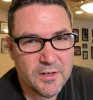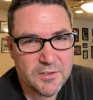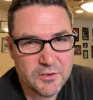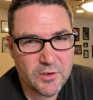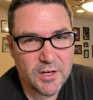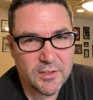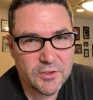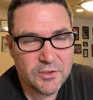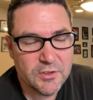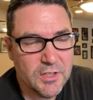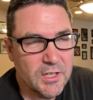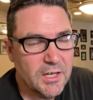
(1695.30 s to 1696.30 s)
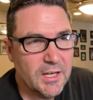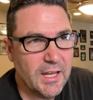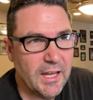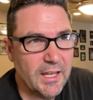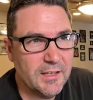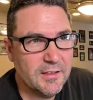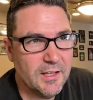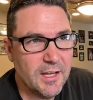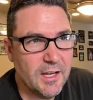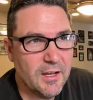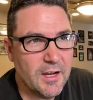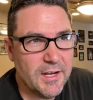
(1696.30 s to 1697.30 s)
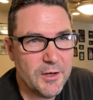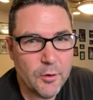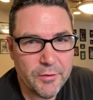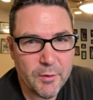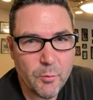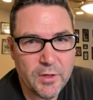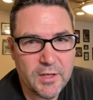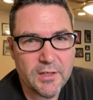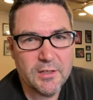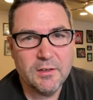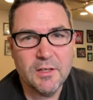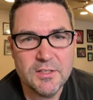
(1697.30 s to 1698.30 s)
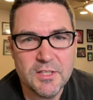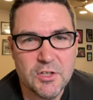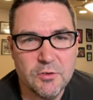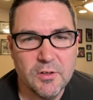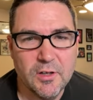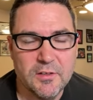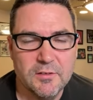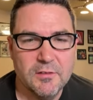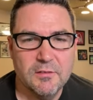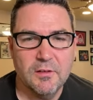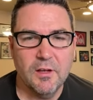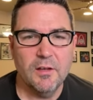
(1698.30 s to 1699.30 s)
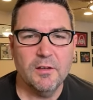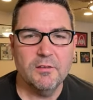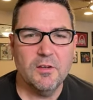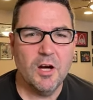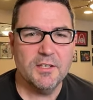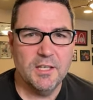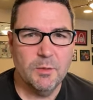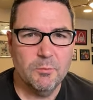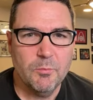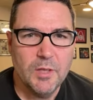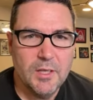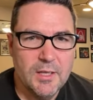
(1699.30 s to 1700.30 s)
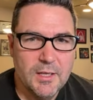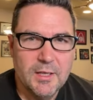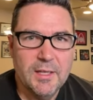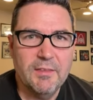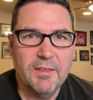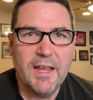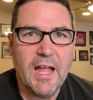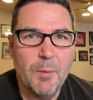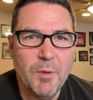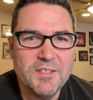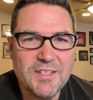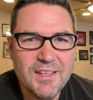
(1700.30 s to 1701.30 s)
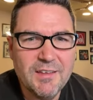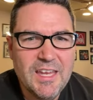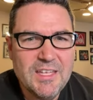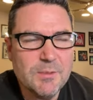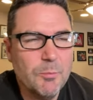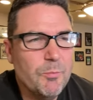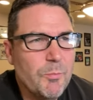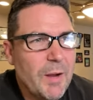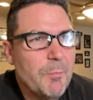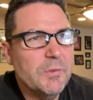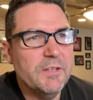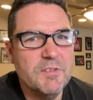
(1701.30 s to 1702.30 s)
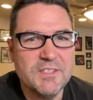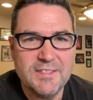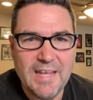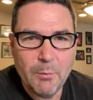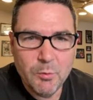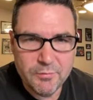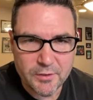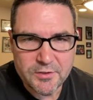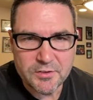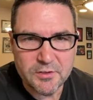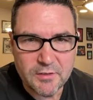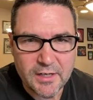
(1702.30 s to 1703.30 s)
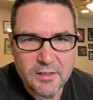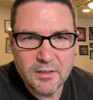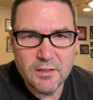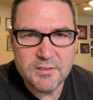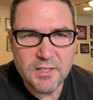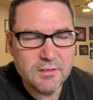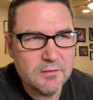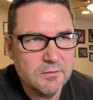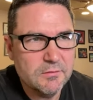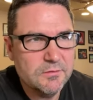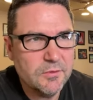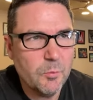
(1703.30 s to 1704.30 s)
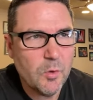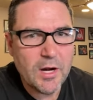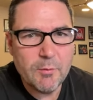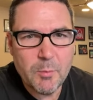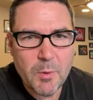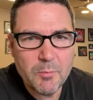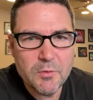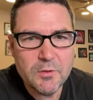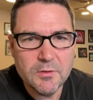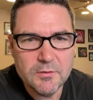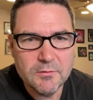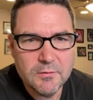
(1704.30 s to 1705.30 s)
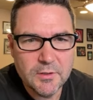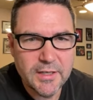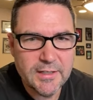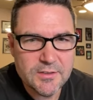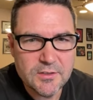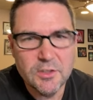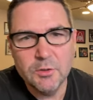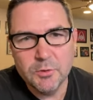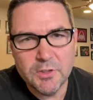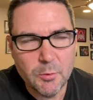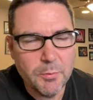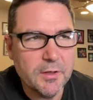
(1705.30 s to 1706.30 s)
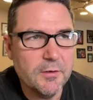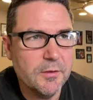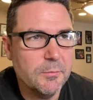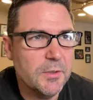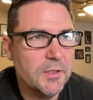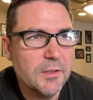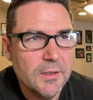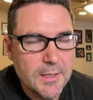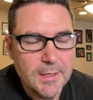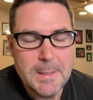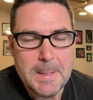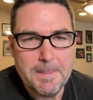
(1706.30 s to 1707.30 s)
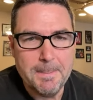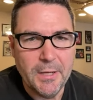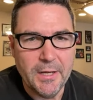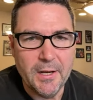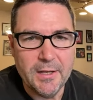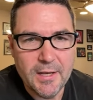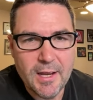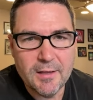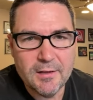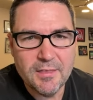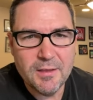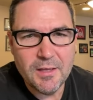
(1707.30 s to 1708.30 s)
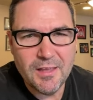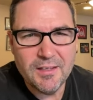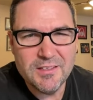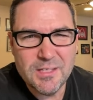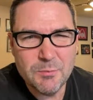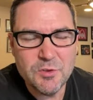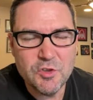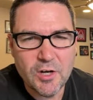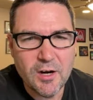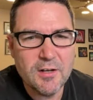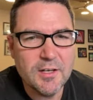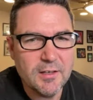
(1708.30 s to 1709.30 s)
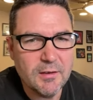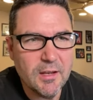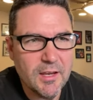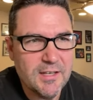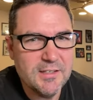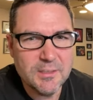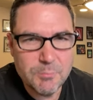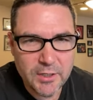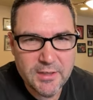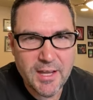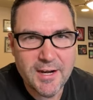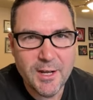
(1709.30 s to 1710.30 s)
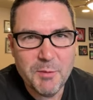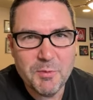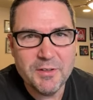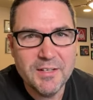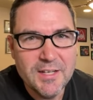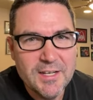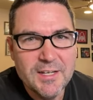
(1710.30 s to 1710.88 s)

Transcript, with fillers: strange. And I know that we continued to talk to him in the comments. I believe he's a dabbleverser, right? Is that from what I remember, Lance? You would know better than me. But yeah, I think his name was Jared, and he did bring that up. And